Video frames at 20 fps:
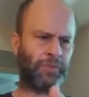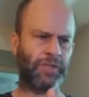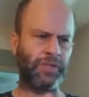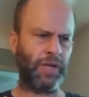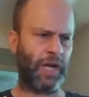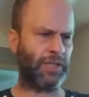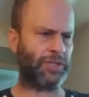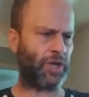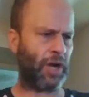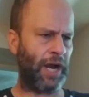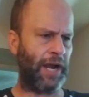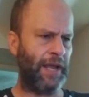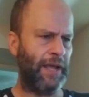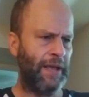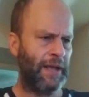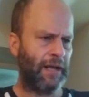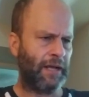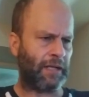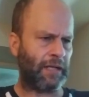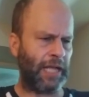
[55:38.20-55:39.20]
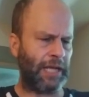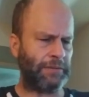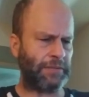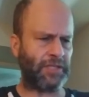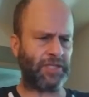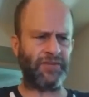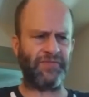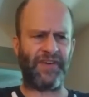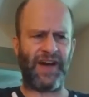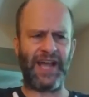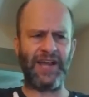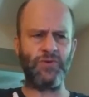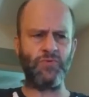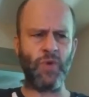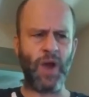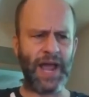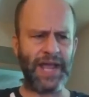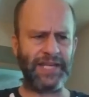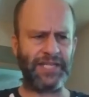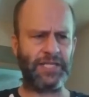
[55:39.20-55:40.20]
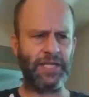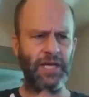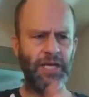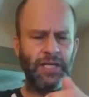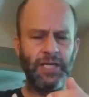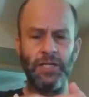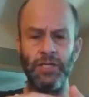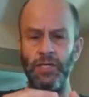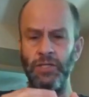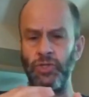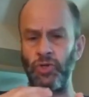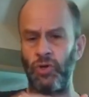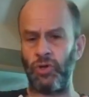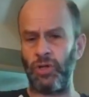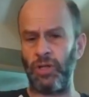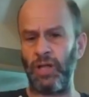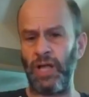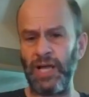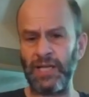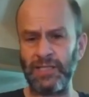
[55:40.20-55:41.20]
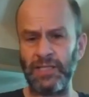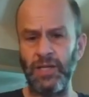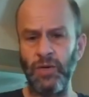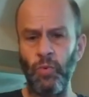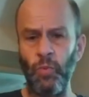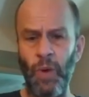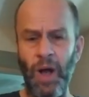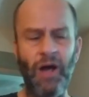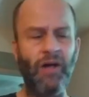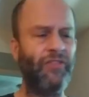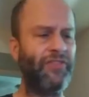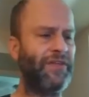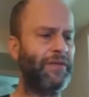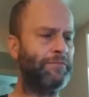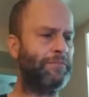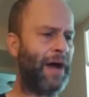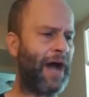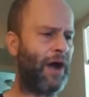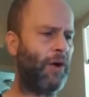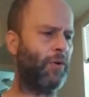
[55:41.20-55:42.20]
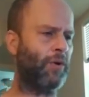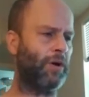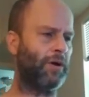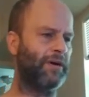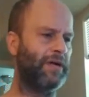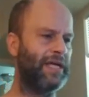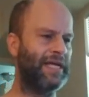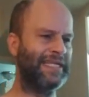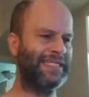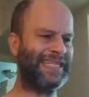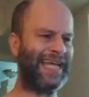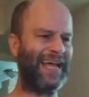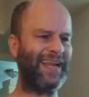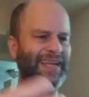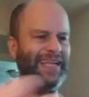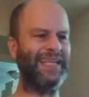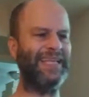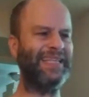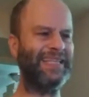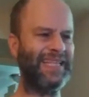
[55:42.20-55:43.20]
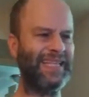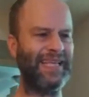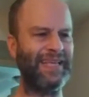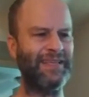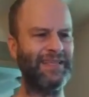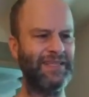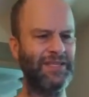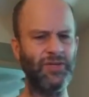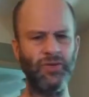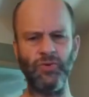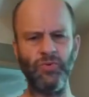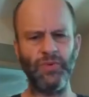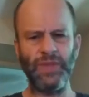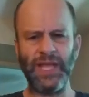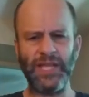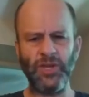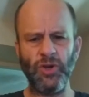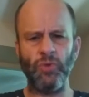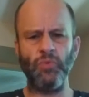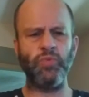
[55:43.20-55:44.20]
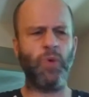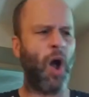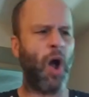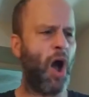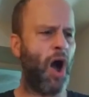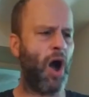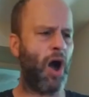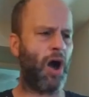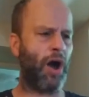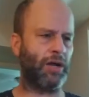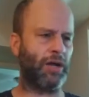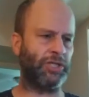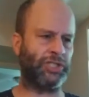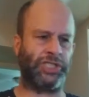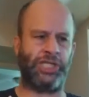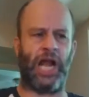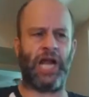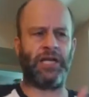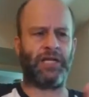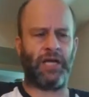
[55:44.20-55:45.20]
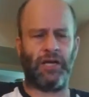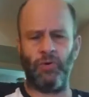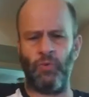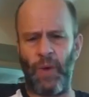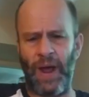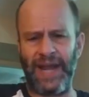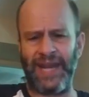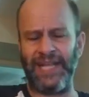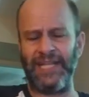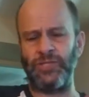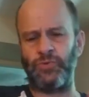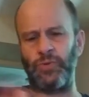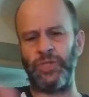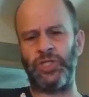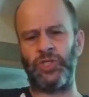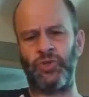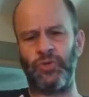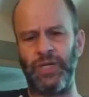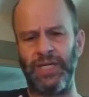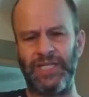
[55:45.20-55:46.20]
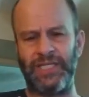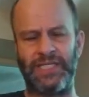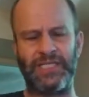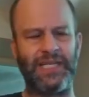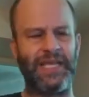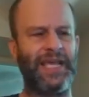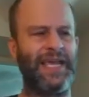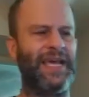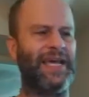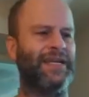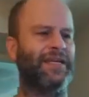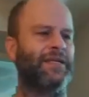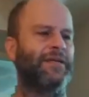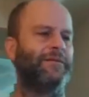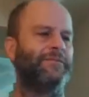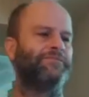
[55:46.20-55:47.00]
Uh, sorry, claims a divine right to collect wealth and power, telling you that you're wrong, shotgun weddings, retreats, and